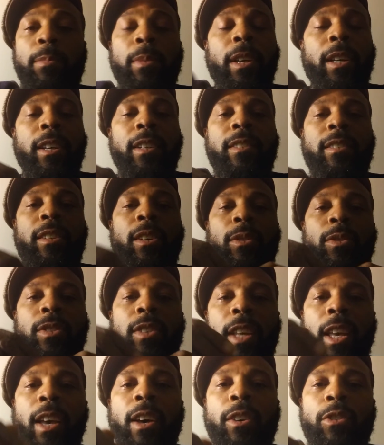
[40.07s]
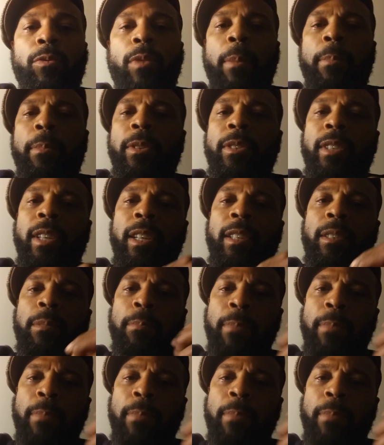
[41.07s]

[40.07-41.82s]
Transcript: because those scales represents